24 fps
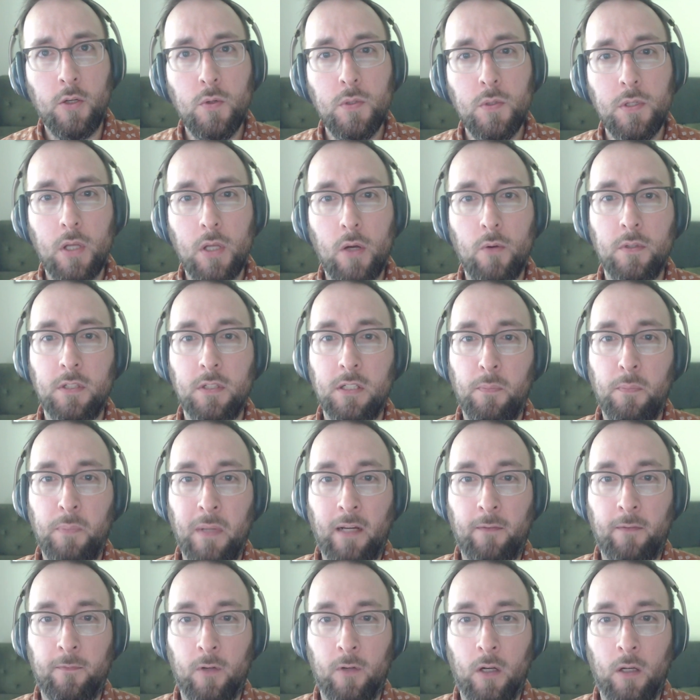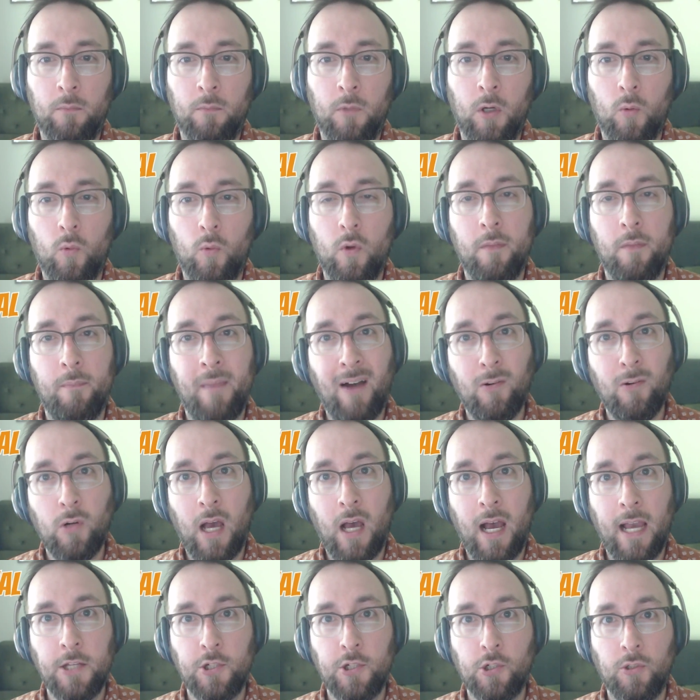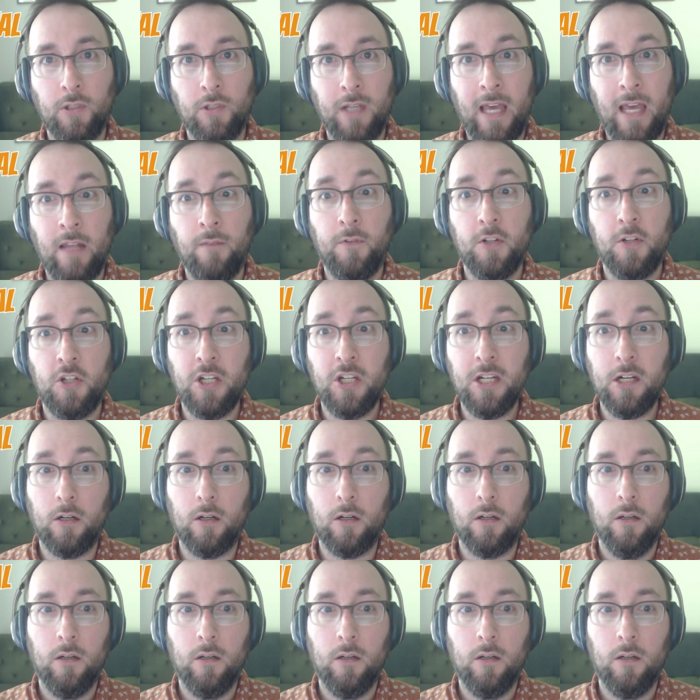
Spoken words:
zones to pick from, with Mount Hyjal and Vashj'ir.